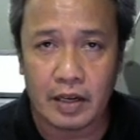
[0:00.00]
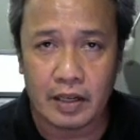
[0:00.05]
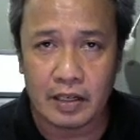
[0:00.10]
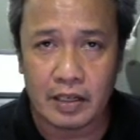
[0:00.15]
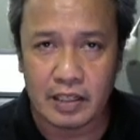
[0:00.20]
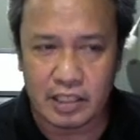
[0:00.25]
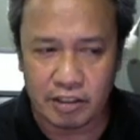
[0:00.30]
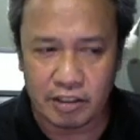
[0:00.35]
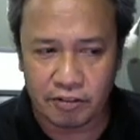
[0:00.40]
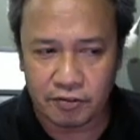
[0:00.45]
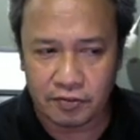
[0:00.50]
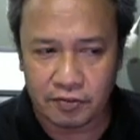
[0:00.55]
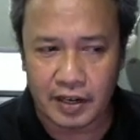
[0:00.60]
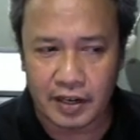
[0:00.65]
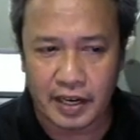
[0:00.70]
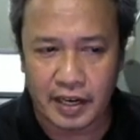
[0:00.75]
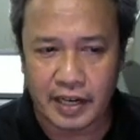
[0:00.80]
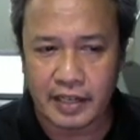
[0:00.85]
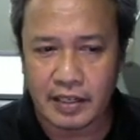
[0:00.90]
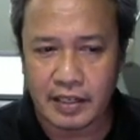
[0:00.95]

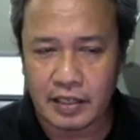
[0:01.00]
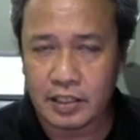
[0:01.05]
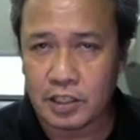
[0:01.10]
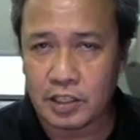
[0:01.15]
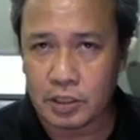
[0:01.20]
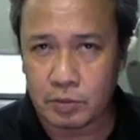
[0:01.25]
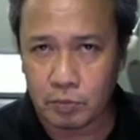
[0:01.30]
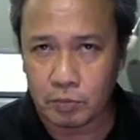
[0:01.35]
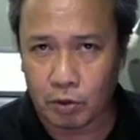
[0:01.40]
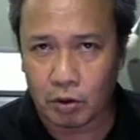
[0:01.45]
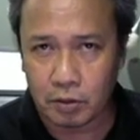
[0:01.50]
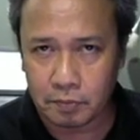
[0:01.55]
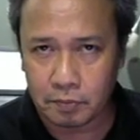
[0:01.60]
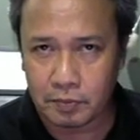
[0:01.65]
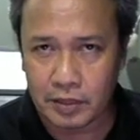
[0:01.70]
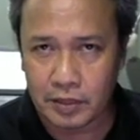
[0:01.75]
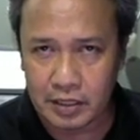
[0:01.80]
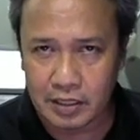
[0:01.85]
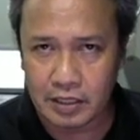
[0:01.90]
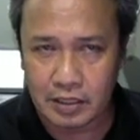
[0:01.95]
define small
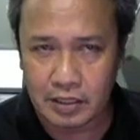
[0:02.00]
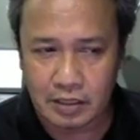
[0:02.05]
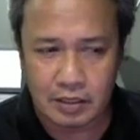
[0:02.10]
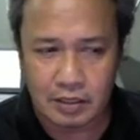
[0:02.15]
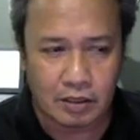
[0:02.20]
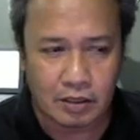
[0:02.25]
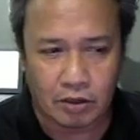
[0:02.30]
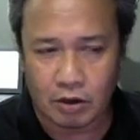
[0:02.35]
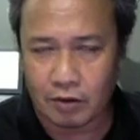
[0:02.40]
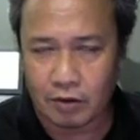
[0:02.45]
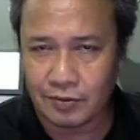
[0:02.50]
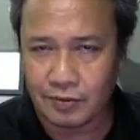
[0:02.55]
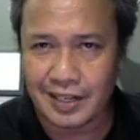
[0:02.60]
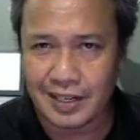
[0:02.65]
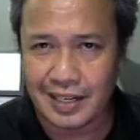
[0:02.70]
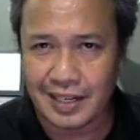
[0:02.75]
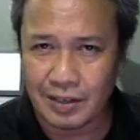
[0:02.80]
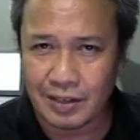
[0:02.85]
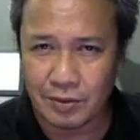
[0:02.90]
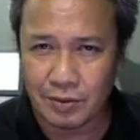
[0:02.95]
pieces of
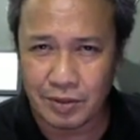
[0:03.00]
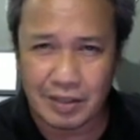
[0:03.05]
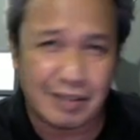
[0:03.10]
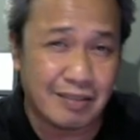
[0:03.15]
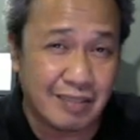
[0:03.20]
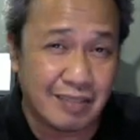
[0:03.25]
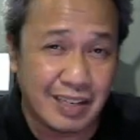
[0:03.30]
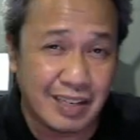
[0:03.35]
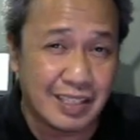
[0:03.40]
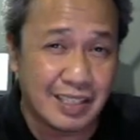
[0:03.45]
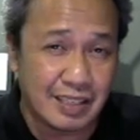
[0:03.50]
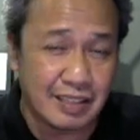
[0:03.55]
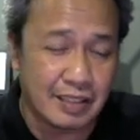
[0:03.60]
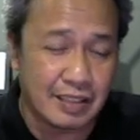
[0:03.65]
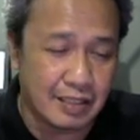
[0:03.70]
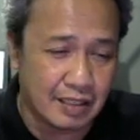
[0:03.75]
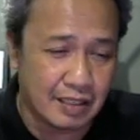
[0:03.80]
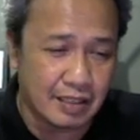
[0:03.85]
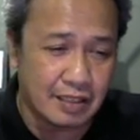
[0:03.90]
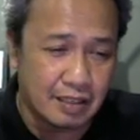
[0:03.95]
DNA. The reason
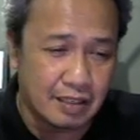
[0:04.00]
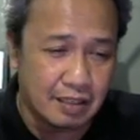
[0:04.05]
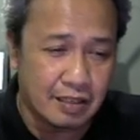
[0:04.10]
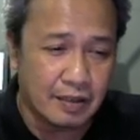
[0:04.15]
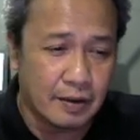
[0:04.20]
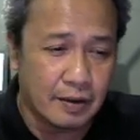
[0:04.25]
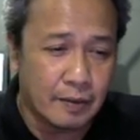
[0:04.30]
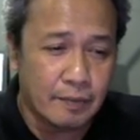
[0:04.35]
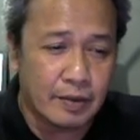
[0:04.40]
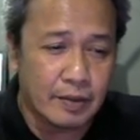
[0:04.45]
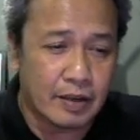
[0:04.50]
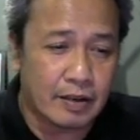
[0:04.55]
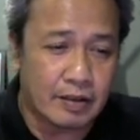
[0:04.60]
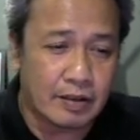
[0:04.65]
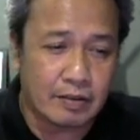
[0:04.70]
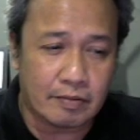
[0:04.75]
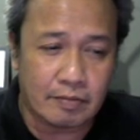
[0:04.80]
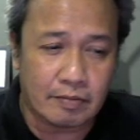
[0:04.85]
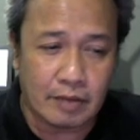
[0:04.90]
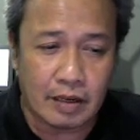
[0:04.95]
that
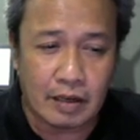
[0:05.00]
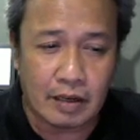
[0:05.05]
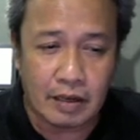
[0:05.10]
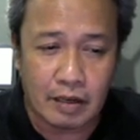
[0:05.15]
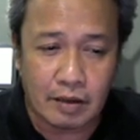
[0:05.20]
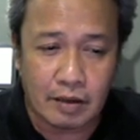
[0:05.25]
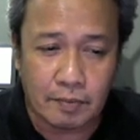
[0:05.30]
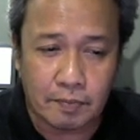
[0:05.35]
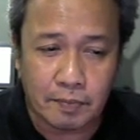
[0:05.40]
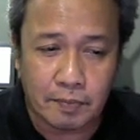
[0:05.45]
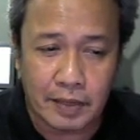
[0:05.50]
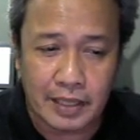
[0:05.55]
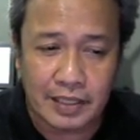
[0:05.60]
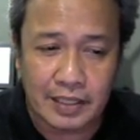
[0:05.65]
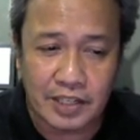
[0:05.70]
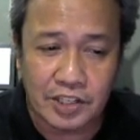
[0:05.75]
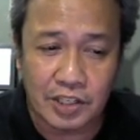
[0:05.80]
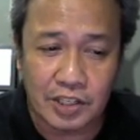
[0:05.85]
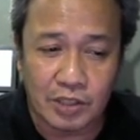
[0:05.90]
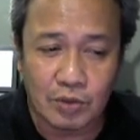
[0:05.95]
pay
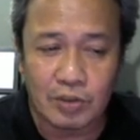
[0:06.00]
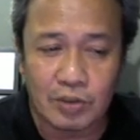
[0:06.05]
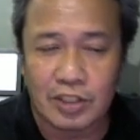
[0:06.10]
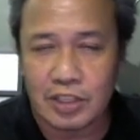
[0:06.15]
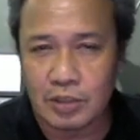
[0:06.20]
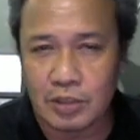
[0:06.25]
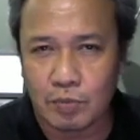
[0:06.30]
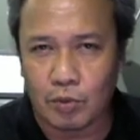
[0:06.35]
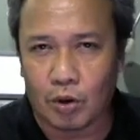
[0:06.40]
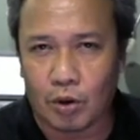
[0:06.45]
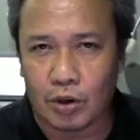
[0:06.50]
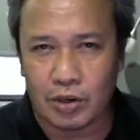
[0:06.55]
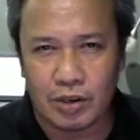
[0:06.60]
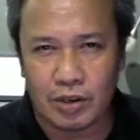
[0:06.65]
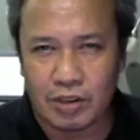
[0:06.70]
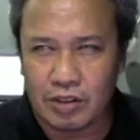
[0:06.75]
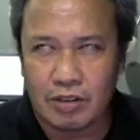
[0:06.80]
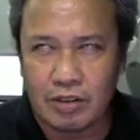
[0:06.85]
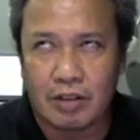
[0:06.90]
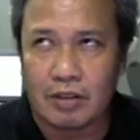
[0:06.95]
attention to small.
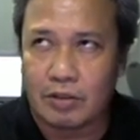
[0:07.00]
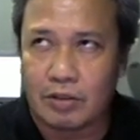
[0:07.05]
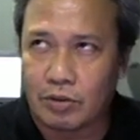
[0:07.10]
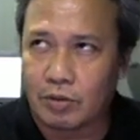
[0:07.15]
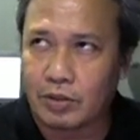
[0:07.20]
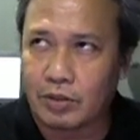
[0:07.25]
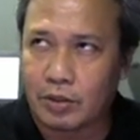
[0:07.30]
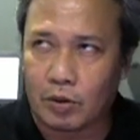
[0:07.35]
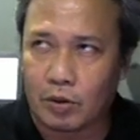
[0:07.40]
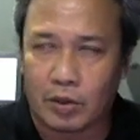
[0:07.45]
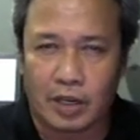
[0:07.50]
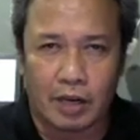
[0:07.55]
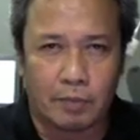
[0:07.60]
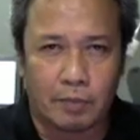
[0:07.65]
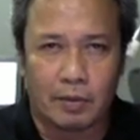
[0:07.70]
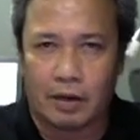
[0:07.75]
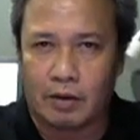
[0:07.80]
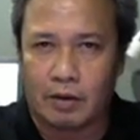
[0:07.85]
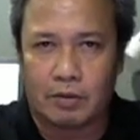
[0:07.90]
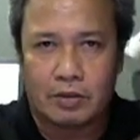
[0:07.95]
You're not talking
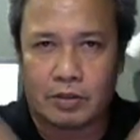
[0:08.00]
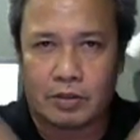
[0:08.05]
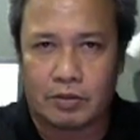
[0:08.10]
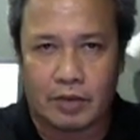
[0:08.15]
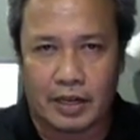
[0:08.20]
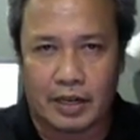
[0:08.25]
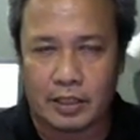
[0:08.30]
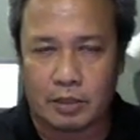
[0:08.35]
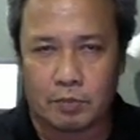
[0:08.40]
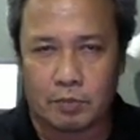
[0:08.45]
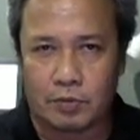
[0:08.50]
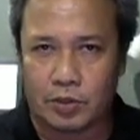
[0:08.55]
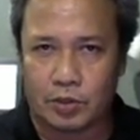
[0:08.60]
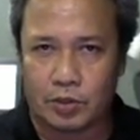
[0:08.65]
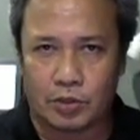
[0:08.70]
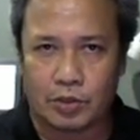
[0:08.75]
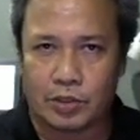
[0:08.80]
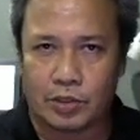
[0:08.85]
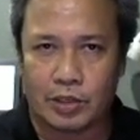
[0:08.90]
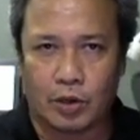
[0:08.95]
about trying to
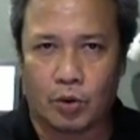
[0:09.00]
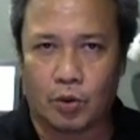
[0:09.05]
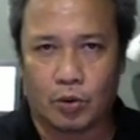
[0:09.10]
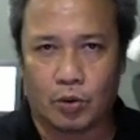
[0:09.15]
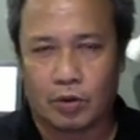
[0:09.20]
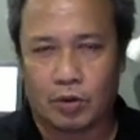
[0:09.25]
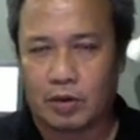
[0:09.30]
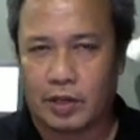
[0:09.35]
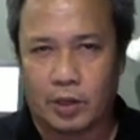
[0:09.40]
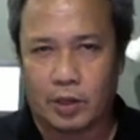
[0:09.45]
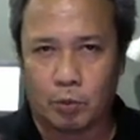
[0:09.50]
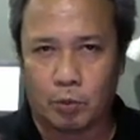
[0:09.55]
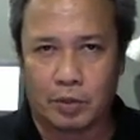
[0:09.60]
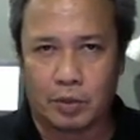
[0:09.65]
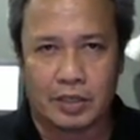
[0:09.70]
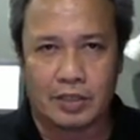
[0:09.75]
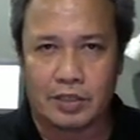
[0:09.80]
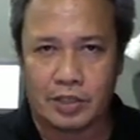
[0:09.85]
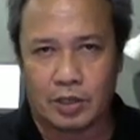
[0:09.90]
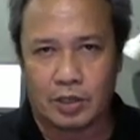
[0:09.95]
produce the whole
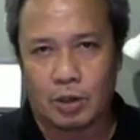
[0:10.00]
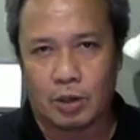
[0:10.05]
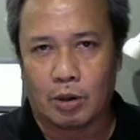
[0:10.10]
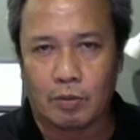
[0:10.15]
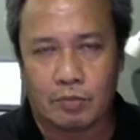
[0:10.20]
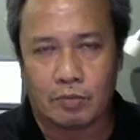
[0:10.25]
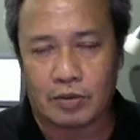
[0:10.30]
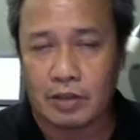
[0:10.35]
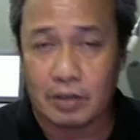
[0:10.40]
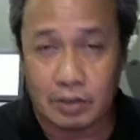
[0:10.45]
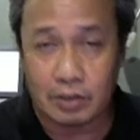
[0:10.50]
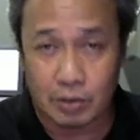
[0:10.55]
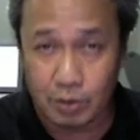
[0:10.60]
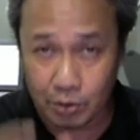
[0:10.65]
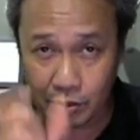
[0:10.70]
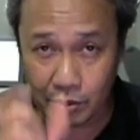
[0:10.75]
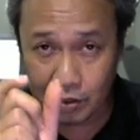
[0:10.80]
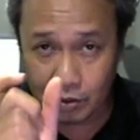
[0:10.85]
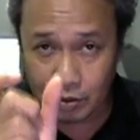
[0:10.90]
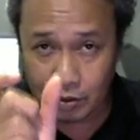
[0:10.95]
human genome. So
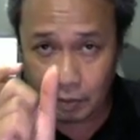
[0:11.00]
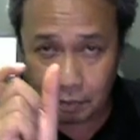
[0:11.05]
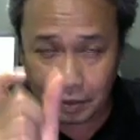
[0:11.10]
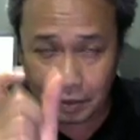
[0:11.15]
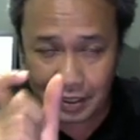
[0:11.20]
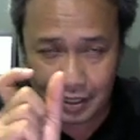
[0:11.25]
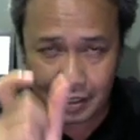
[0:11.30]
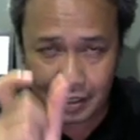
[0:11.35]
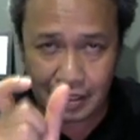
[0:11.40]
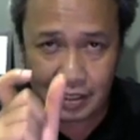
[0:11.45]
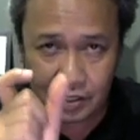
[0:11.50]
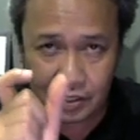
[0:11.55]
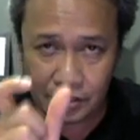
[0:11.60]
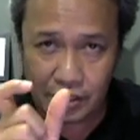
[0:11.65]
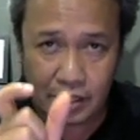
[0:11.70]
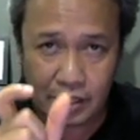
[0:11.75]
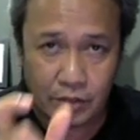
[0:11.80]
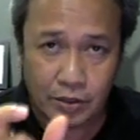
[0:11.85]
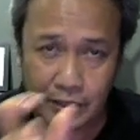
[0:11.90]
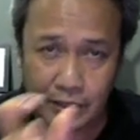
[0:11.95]
a particular
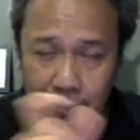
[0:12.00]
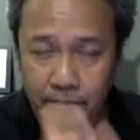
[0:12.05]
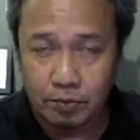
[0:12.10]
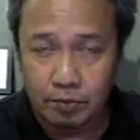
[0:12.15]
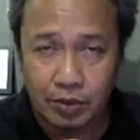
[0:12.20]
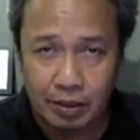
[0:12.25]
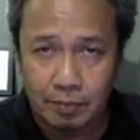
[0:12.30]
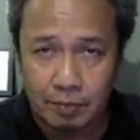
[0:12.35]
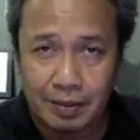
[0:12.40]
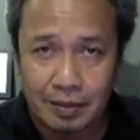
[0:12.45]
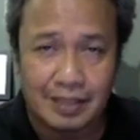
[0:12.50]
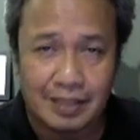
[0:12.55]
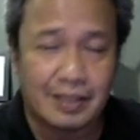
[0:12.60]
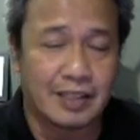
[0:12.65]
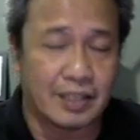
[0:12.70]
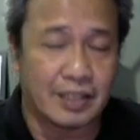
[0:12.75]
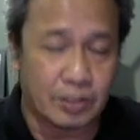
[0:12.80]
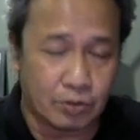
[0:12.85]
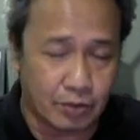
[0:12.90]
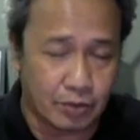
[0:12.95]
gene you can put in
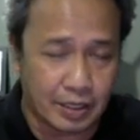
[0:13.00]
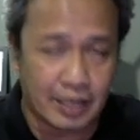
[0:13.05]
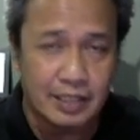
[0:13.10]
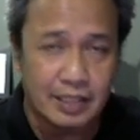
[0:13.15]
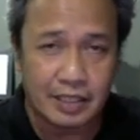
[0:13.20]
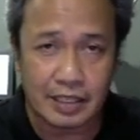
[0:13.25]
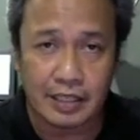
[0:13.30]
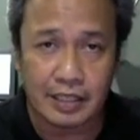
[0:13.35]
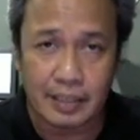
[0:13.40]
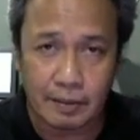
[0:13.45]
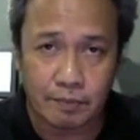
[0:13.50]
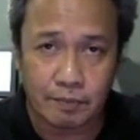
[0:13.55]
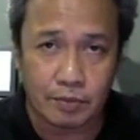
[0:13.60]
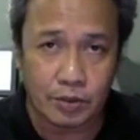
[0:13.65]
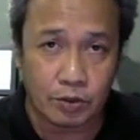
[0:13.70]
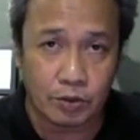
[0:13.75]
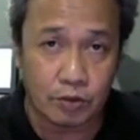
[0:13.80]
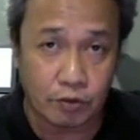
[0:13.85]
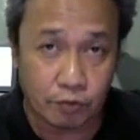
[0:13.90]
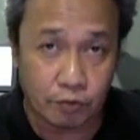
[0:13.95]
bacteria so that it can
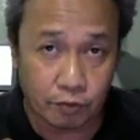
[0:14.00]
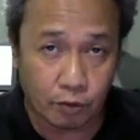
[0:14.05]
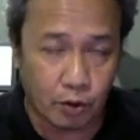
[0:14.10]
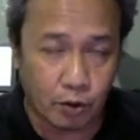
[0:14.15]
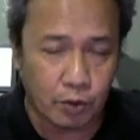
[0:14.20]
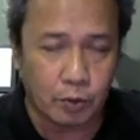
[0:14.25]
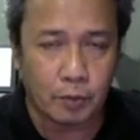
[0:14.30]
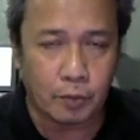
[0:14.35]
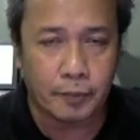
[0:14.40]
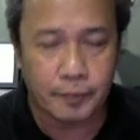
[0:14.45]
produce for you.